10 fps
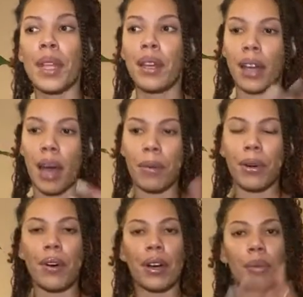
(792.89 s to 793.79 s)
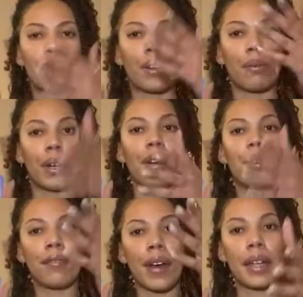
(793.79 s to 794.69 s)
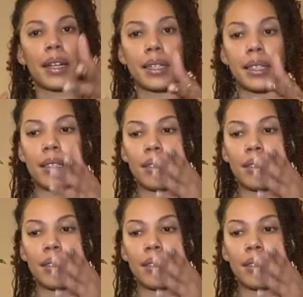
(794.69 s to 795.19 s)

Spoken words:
Capricorn, with career and finances,